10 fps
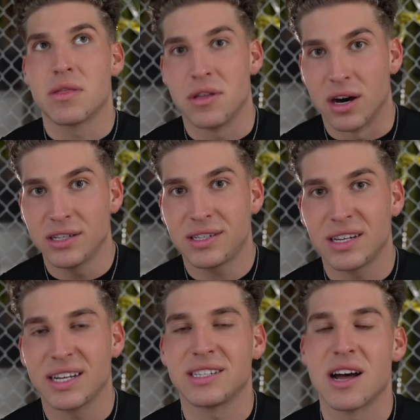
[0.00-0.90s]

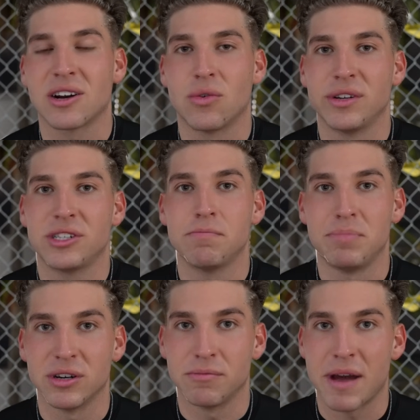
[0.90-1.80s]
Thus, it's not going to
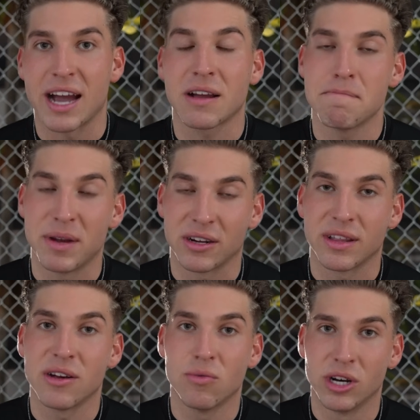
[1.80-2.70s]
build back bigger
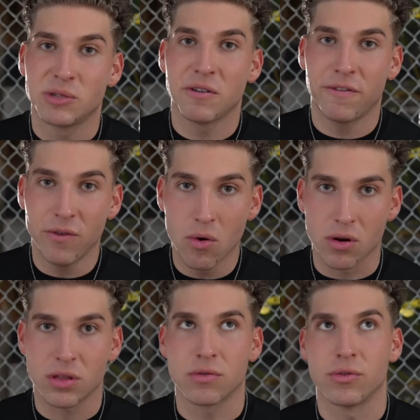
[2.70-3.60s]
than it was
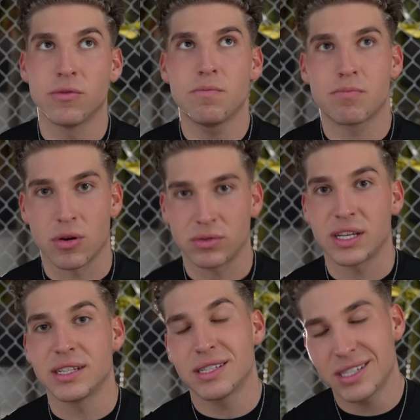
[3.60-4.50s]
before through
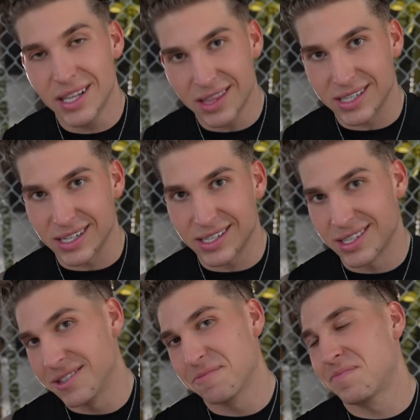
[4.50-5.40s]
protein
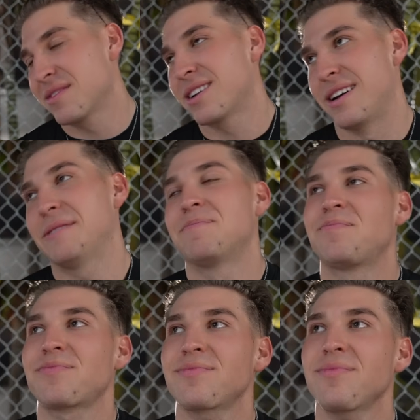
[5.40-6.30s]
synthesis. Okay?
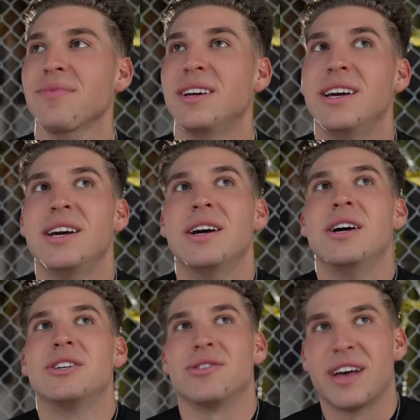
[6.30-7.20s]

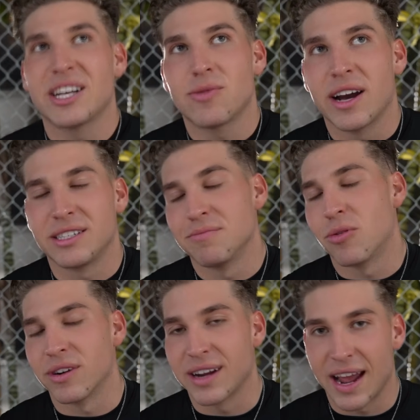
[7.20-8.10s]
So that's why it's
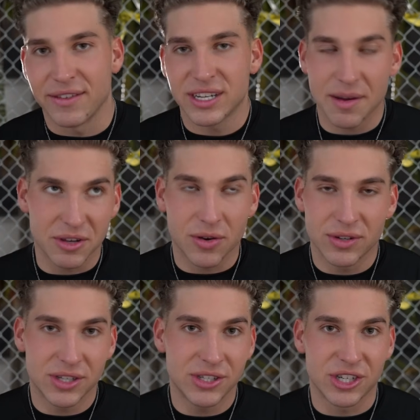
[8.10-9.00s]
important every time you go
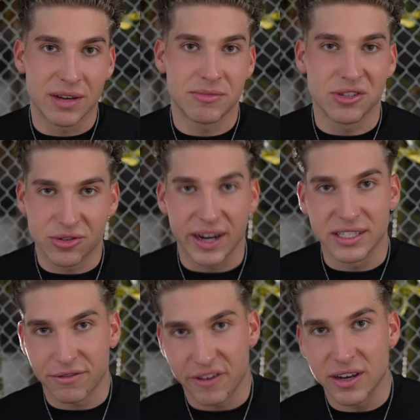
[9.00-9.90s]
into the gym to train
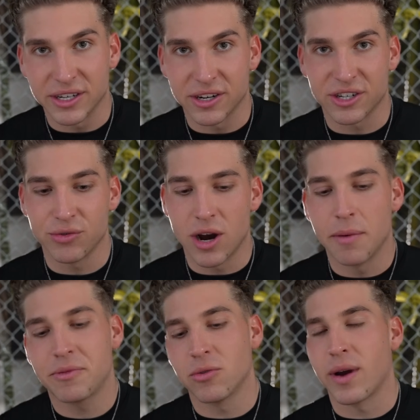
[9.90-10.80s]
to failure. You
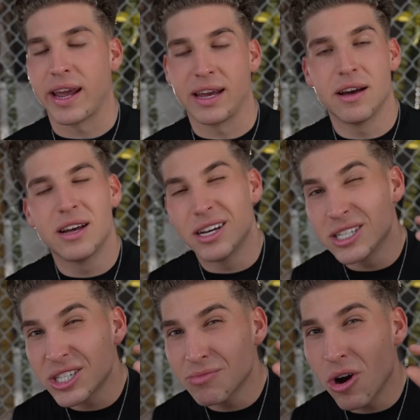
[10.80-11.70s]
up the weight
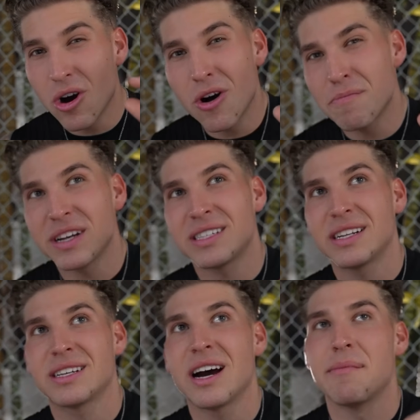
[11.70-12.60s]
small bits at
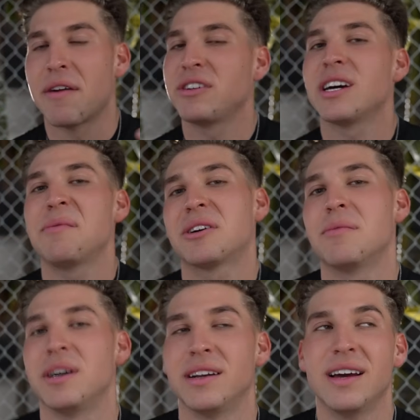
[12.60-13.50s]
a time every time you
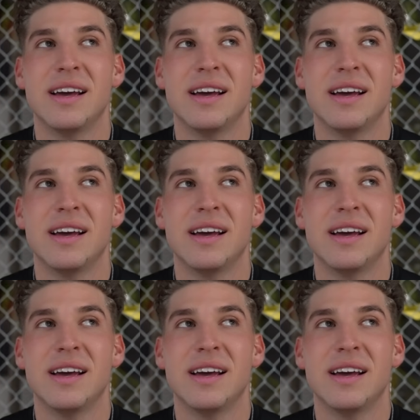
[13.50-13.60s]
come in,